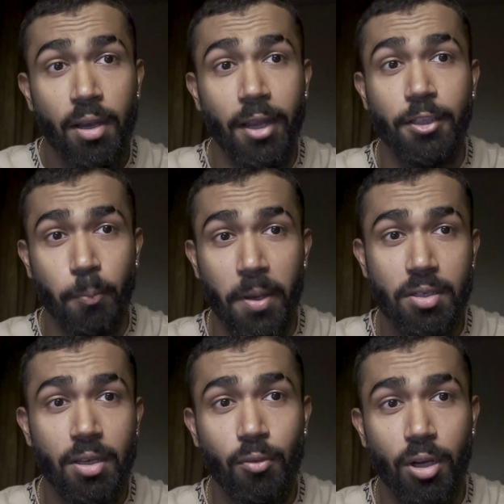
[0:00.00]
like,
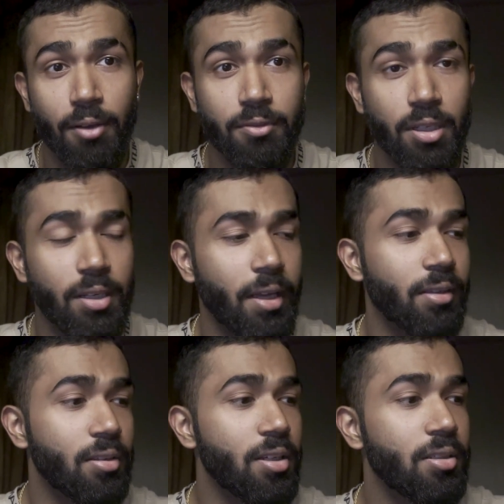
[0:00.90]
especially what I've seen,
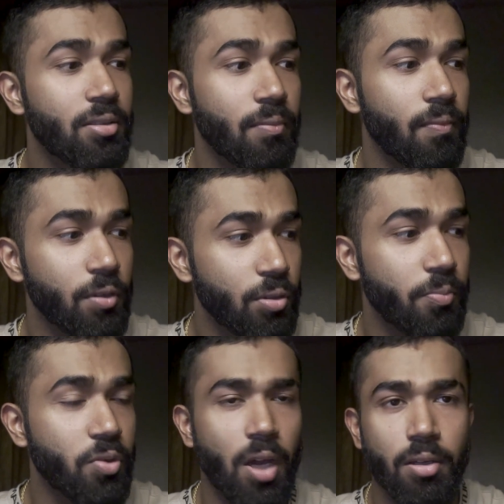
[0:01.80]
like these YouTube
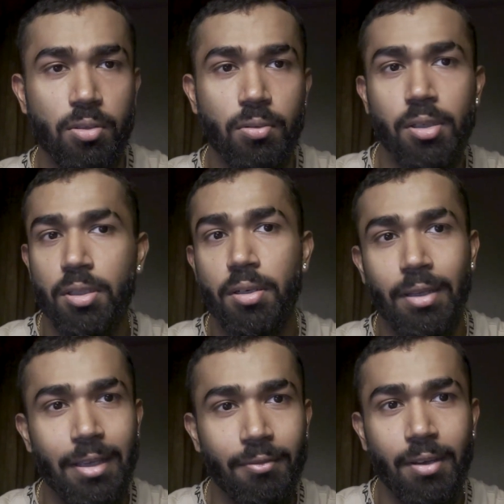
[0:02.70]
channels who doesn't
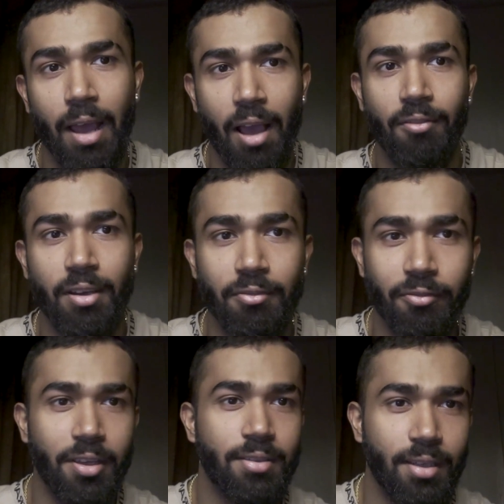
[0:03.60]
even have any
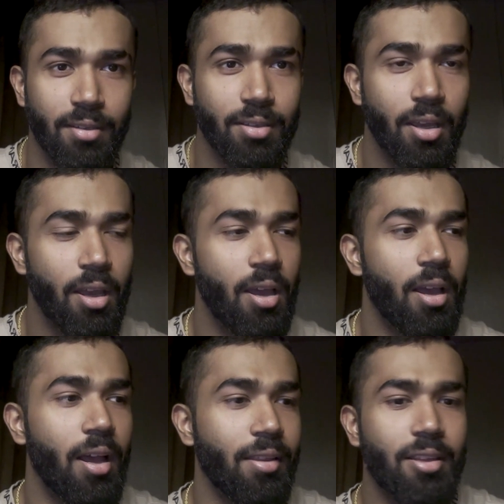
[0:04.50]
faces
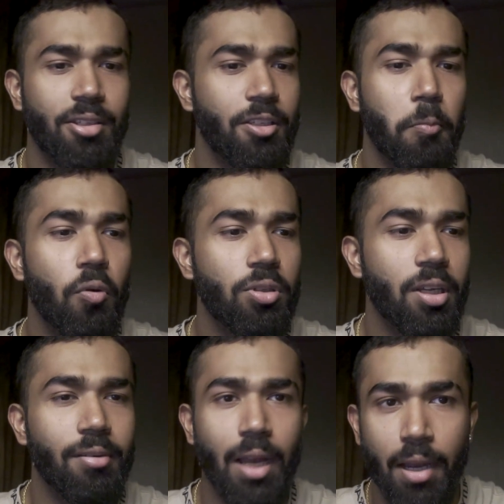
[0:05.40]
and they're just
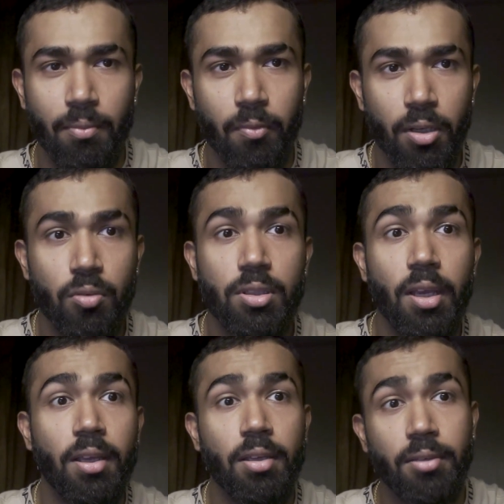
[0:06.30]
posting random videos,
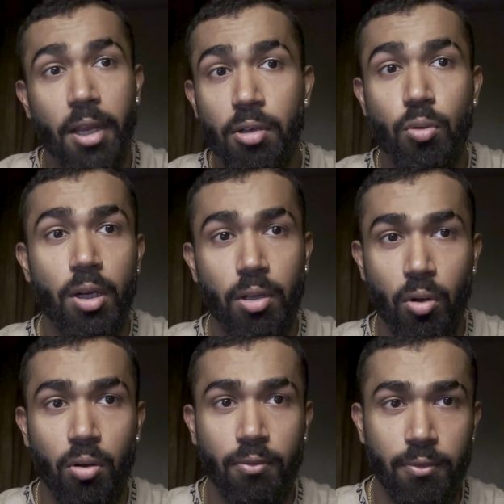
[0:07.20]
they tend to get a
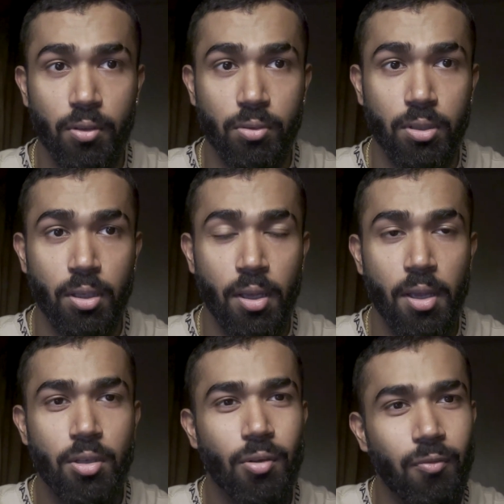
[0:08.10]
lot of views.
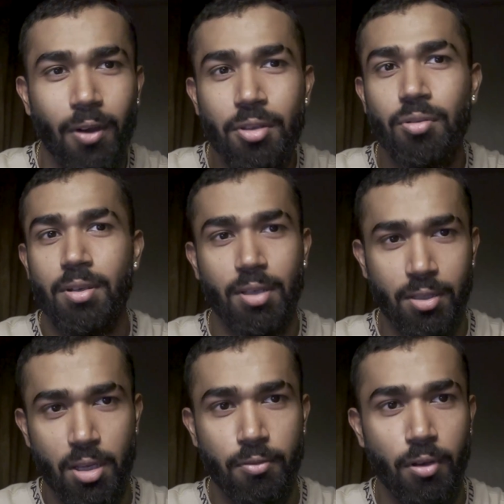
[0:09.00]
So once you're
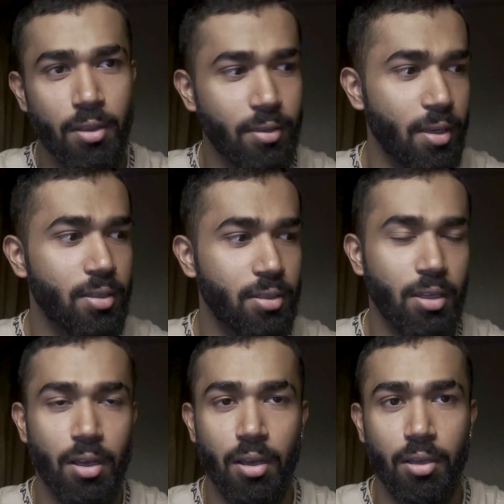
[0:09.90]
successful in this,
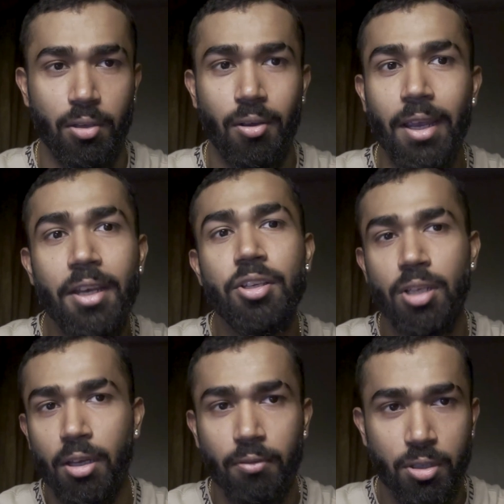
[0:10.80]

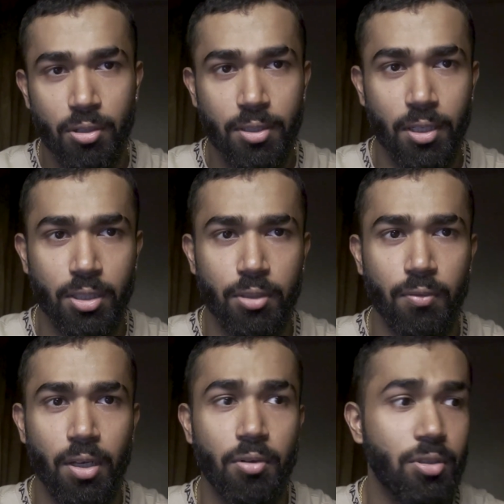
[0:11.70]
initially, once you're
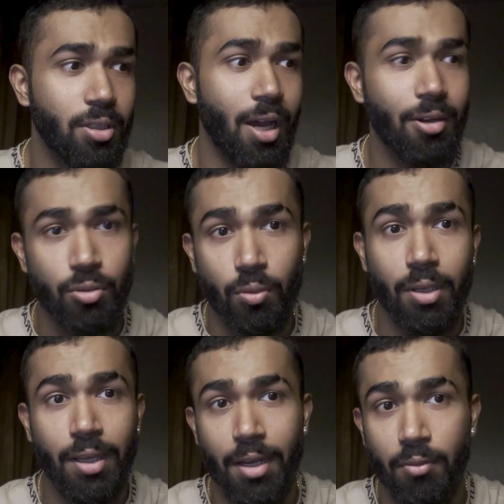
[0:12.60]
successful and you start to
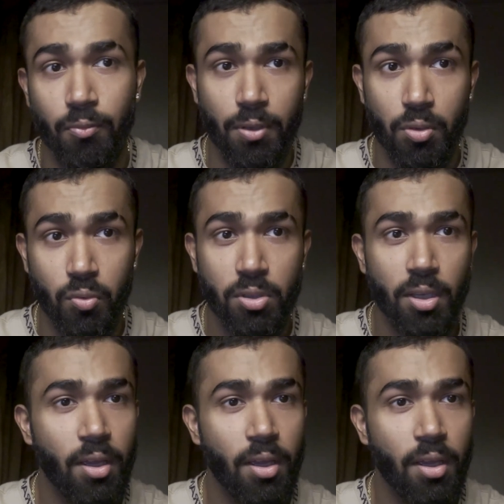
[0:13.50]
get views,